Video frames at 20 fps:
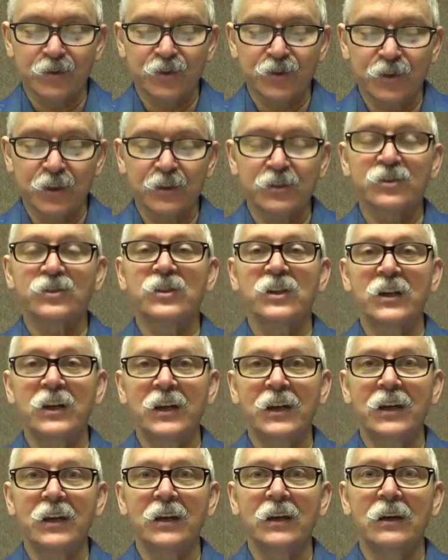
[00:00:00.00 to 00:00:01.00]

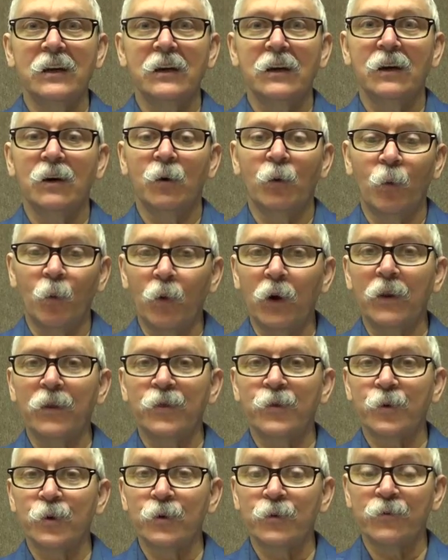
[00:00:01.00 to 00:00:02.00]
16 1
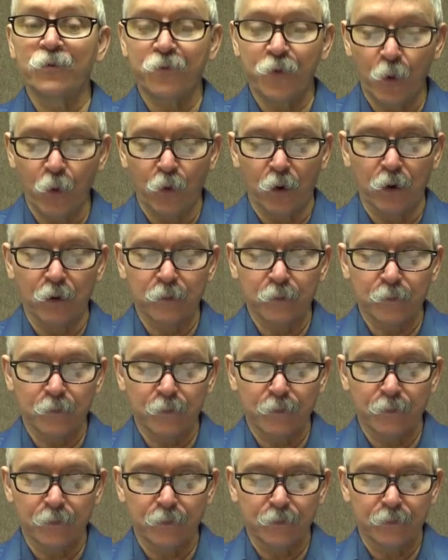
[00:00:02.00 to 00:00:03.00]
through 4.
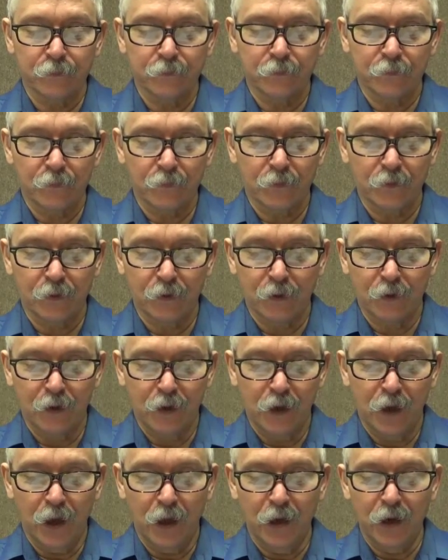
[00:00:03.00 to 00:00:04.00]

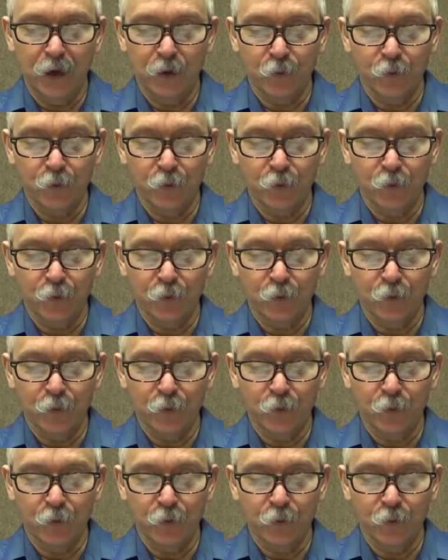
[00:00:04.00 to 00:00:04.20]
And it